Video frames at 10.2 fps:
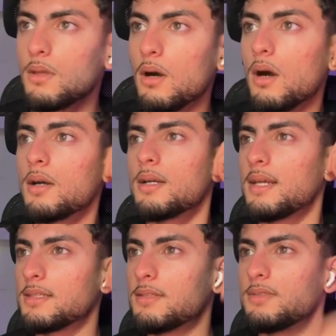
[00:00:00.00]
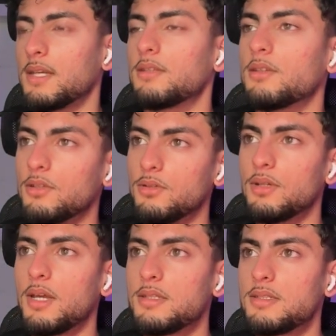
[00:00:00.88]
Art collectives like the
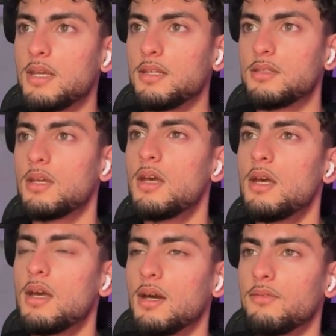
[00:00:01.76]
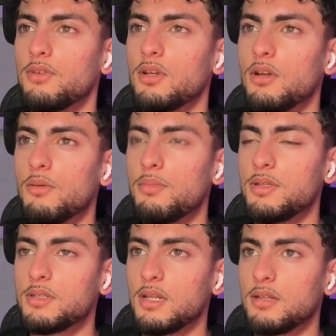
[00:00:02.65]
United States and
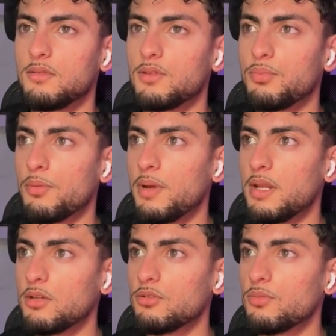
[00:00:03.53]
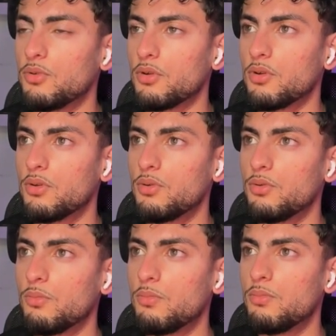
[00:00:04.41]
Vietnam-based collective The Propeller Group, or
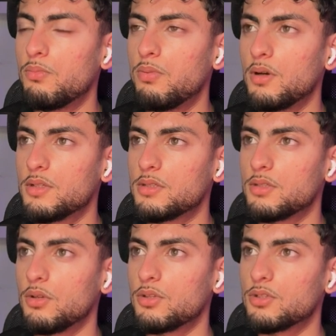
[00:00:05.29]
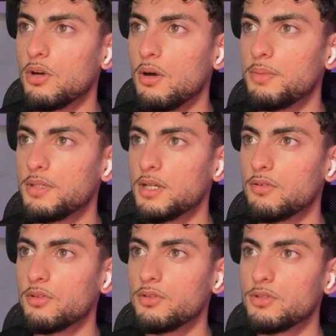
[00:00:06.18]
Cuba's Los
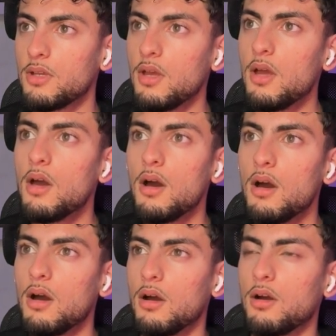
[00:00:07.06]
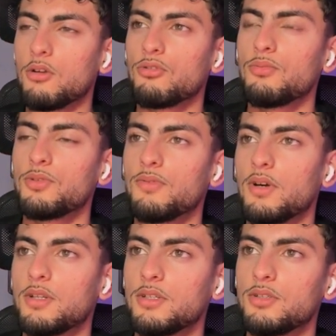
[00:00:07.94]
Carpinteros, are groups of
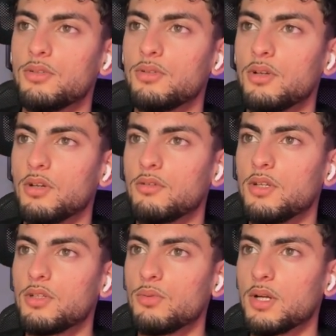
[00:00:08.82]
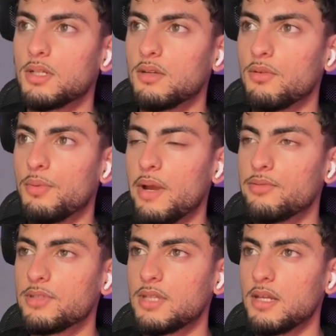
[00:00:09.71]
artists who agree to work together, perhaps
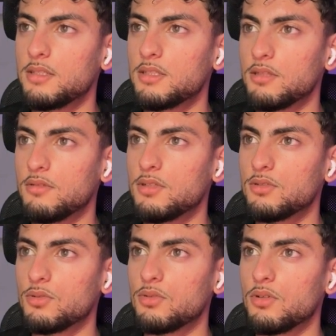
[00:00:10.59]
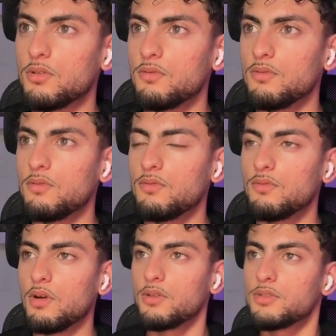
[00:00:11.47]
for stylistic reasons or to
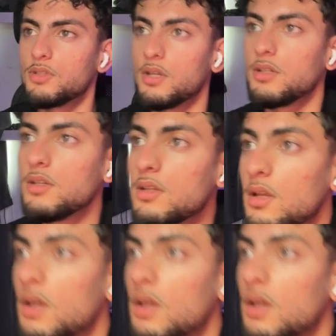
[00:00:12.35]
advance certain